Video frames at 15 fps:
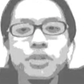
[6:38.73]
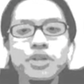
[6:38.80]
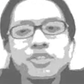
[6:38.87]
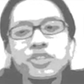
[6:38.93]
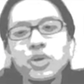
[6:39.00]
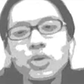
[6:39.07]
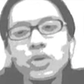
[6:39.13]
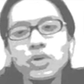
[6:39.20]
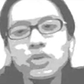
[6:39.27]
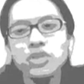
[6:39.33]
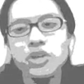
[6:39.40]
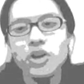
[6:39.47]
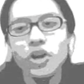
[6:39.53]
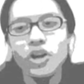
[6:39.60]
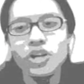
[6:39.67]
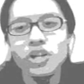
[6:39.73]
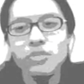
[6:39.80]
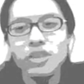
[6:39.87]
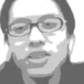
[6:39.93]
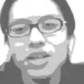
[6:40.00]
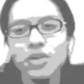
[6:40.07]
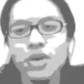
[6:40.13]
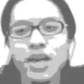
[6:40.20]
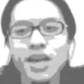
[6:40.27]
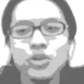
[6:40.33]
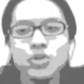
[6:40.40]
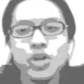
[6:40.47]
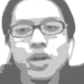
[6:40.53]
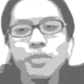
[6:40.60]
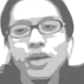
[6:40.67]
So please don't use the
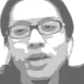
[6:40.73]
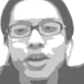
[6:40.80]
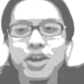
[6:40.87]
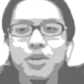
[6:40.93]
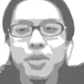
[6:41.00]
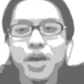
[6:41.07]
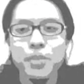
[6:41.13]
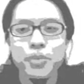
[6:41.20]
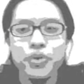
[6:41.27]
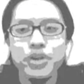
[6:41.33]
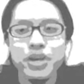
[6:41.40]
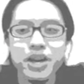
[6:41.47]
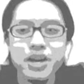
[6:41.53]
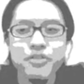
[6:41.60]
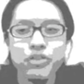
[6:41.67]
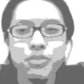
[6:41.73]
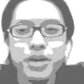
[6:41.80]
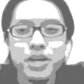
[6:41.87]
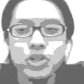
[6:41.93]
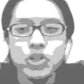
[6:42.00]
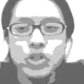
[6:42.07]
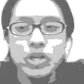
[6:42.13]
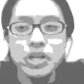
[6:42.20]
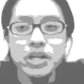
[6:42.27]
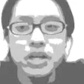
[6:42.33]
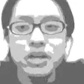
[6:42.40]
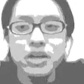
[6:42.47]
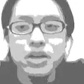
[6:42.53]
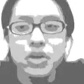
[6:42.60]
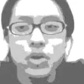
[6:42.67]
argument that you can't drop ink on paper and get
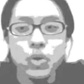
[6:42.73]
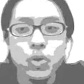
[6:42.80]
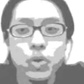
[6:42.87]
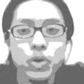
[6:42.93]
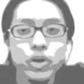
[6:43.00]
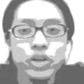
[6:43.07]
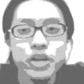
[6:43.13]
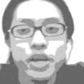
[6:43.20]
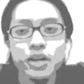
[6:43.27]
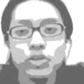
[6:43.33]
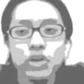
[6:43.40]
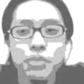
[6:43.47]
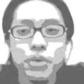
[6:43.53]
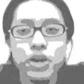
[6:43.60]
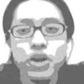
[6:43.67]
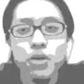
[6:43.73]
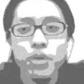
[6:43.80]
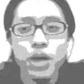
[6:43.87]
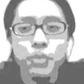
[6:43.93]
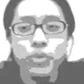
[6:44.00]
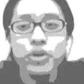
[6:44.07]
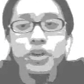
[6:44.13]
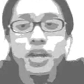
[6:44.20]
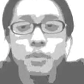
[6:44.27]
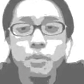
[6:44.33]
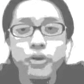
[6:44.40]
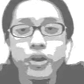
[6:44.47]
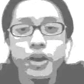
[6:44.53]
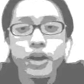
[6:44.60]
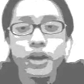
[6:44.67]
information, or you can't drop ink
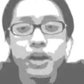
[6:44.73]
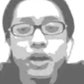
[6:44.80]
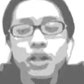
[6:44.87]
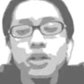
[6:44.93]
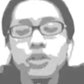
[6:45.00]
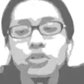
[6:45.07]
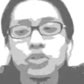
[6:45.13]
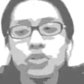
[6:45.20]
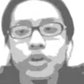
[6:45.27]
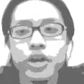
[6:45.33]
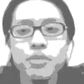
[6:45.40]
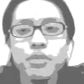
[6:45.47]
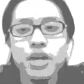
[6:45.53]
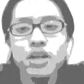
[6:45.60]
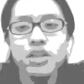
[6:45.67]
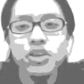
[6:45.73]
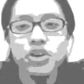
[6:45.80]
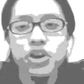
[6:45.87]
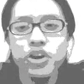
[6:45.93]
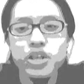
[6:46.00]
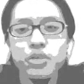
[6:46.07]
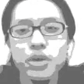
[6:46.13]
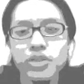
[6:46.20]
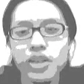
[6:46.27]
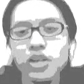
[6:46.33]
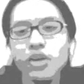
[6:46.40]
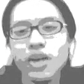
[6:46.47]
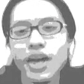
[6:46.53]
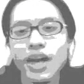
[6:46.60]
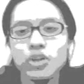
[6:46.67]
on paper and get a book. Try
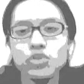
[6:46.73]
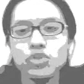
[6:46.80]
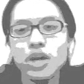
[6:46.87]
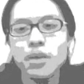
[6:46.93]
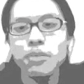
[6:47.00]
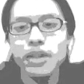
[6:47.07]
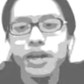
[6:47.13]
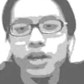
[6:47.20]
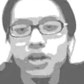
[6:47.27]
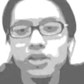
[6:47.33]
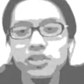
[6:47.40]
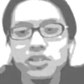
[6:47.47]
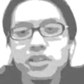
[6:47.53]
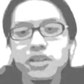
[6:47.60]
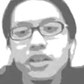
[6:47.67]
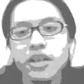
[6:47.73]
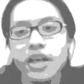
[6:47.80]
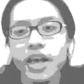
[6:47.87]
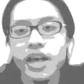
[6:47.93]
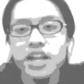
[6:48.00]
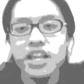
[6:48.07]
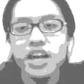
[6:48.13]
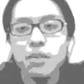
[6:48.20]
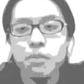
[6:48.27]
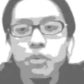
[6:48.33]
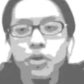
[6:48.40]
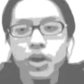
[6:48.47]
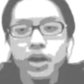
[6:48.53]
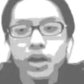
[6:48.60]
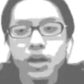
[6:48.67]
making the argument that you can't drop letters
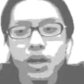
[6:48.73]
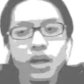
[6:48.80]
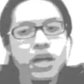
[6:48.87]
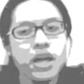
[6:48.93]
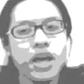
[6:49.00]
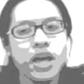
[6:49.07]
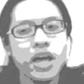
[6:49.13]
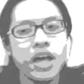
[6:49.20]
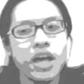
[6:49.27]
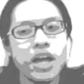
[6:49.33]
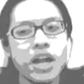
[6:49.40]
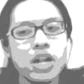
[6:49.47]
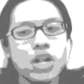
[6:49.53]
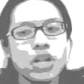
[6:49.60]
and get a book.